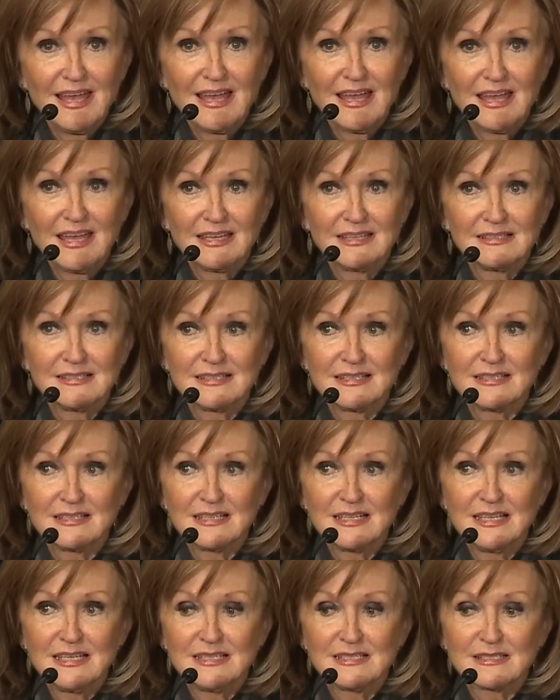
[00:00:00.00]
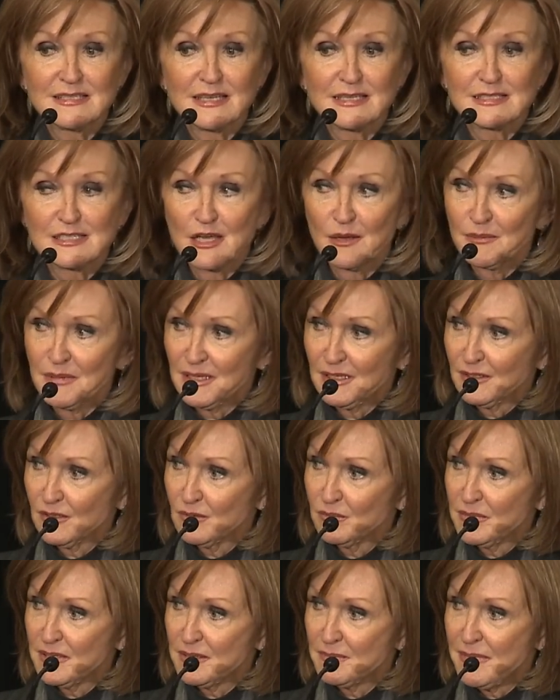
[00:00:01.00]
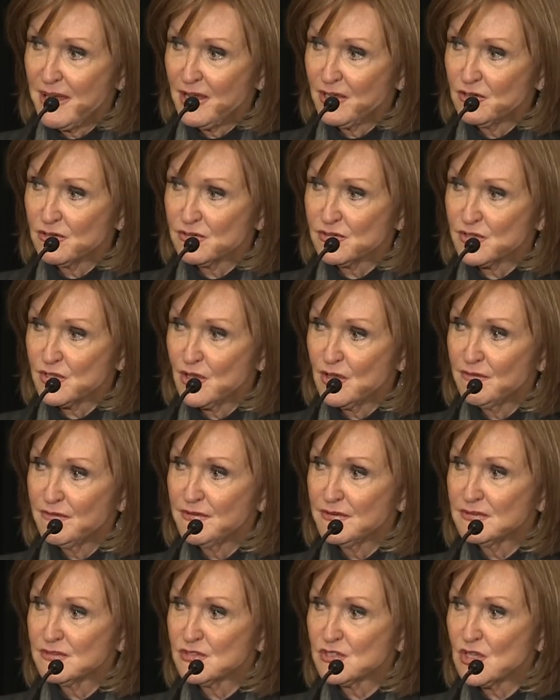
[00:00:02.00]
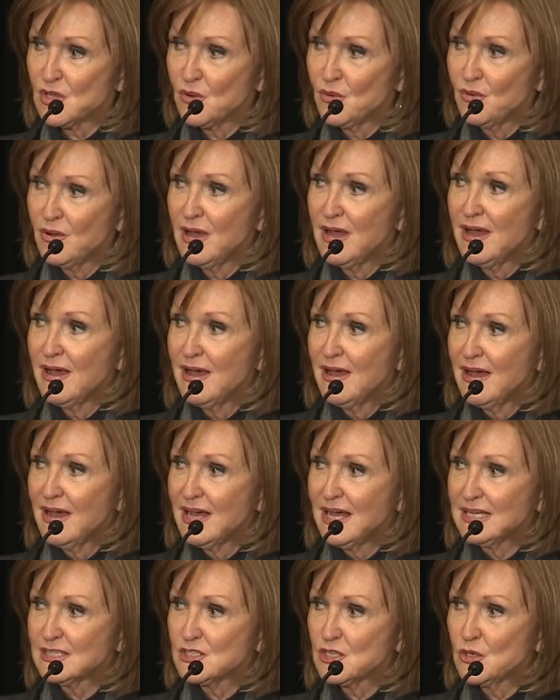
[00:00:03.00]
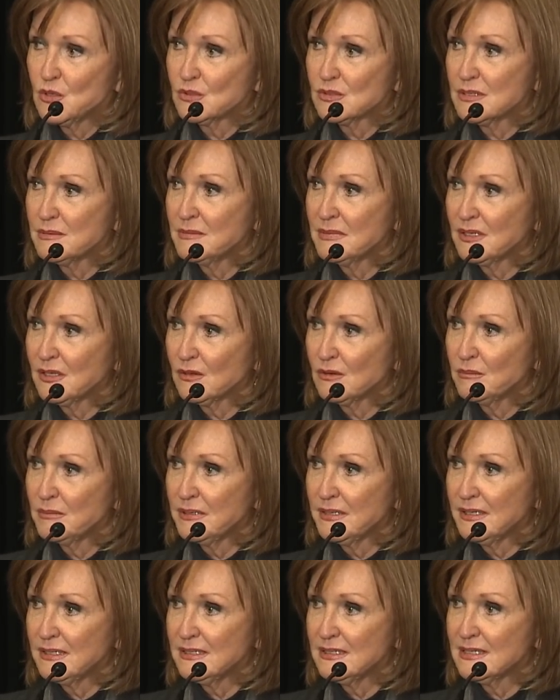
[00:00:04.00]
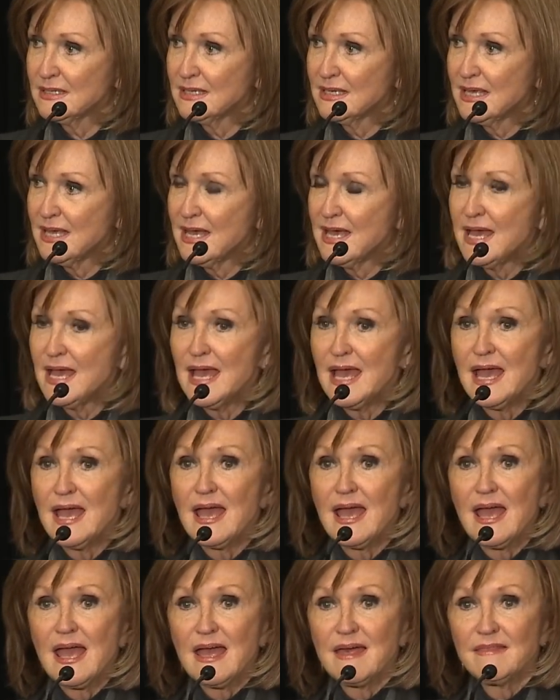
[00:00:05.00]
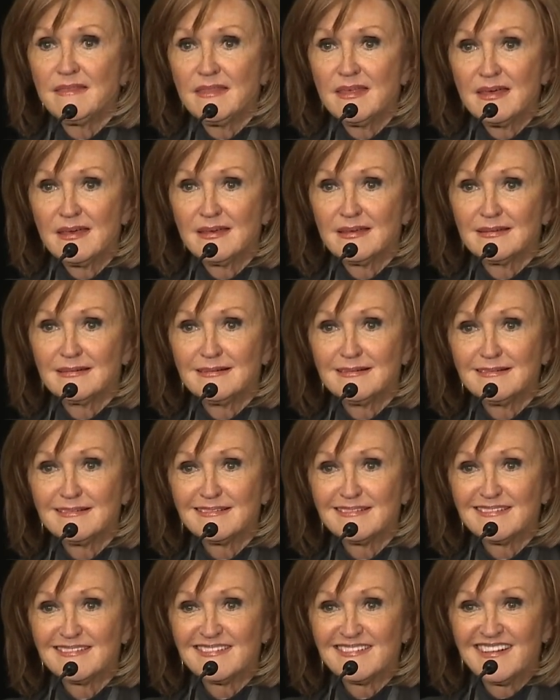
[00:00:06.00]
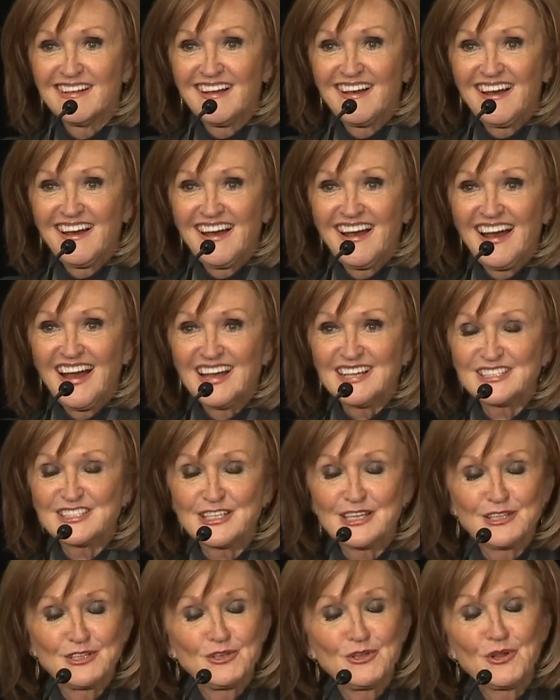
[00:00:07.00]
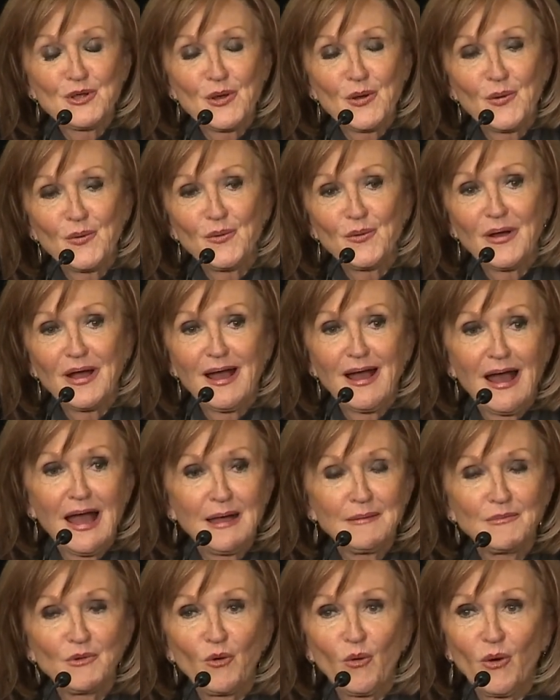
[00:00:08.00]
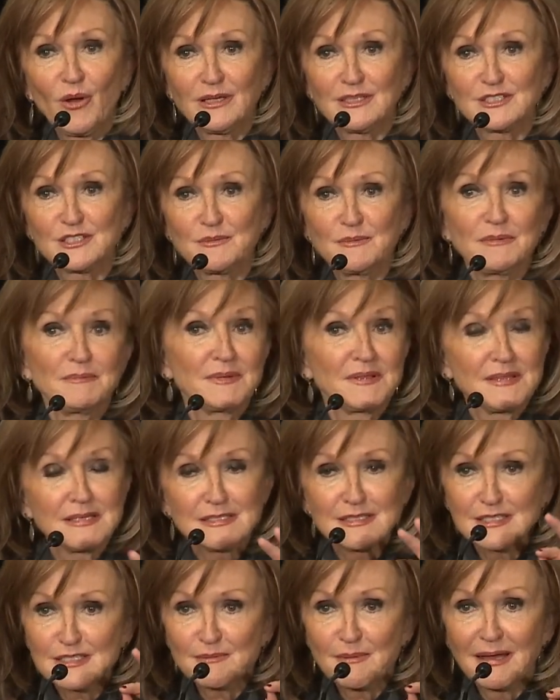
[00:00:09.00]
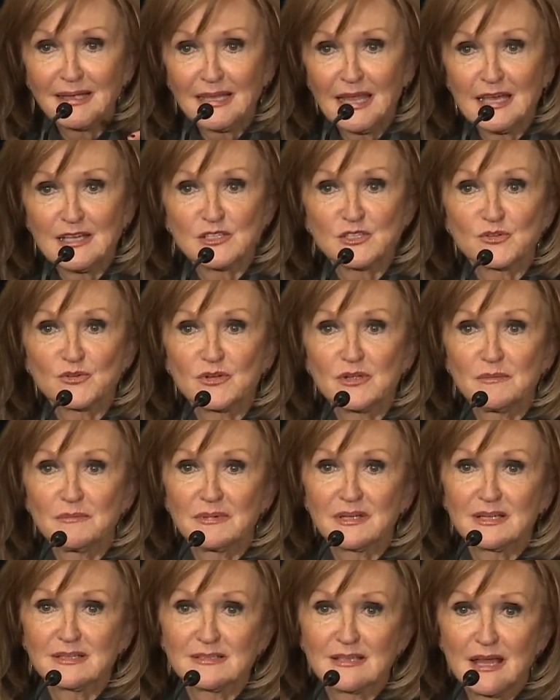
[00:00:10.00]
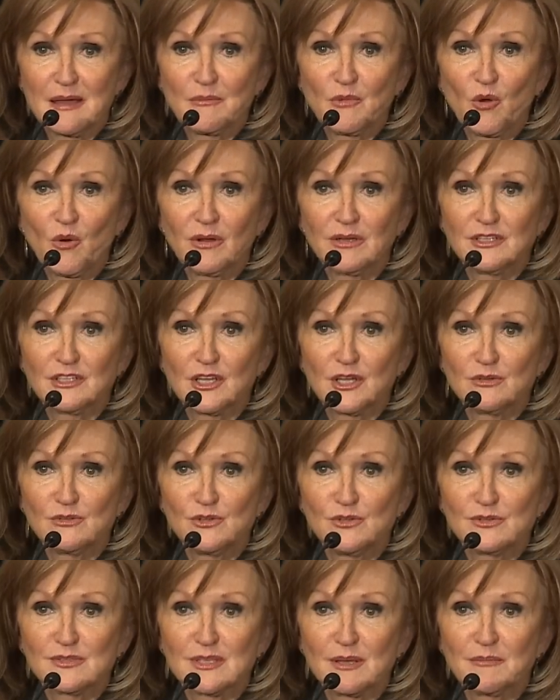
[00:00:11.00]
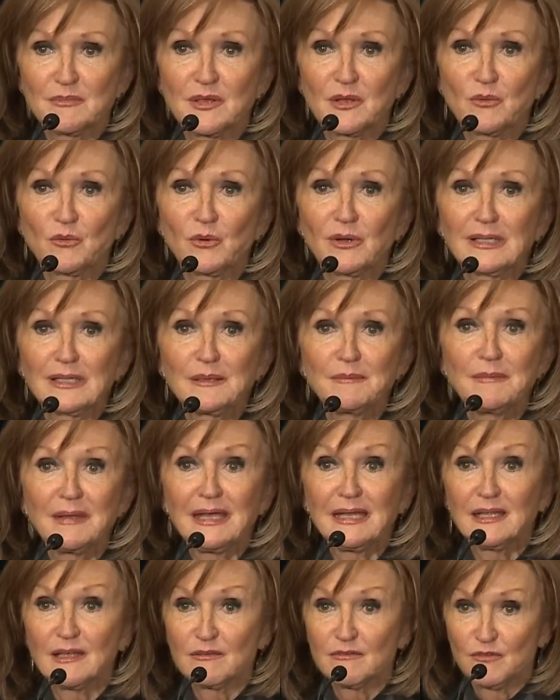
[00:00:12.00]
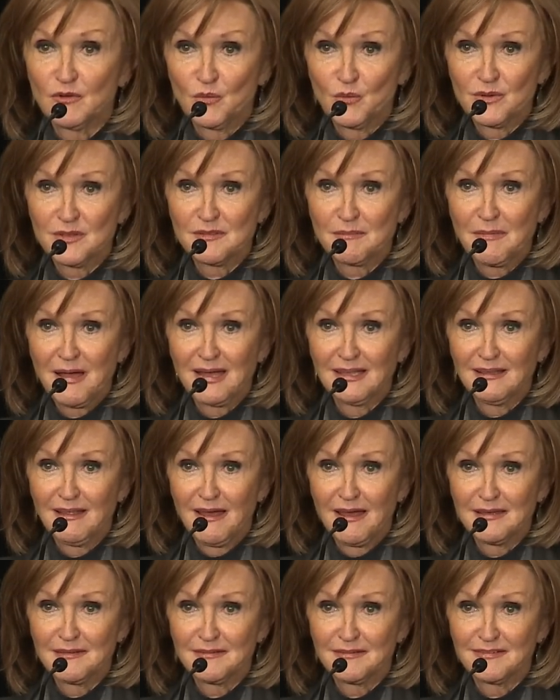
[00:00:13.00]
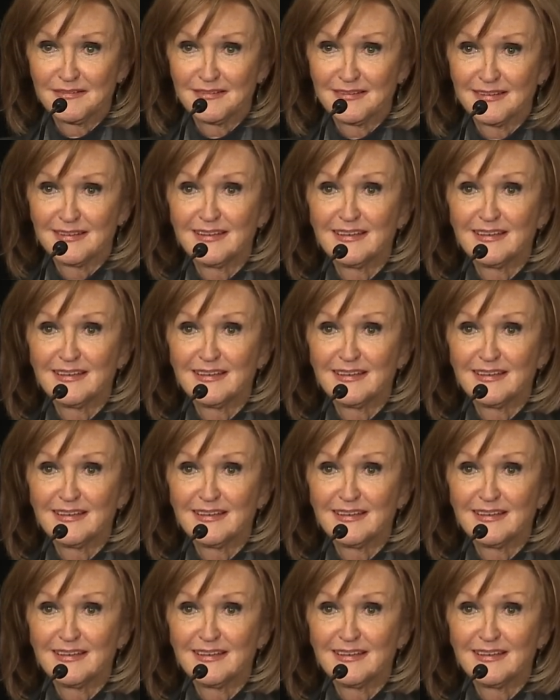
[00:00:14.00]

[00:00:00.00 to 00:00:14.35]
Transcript: And he said, tell me a little bit about yourself. And so I told him a little bit. And then I said, you know, but this is my last trip because I'm going to go do something really meaningful with my life.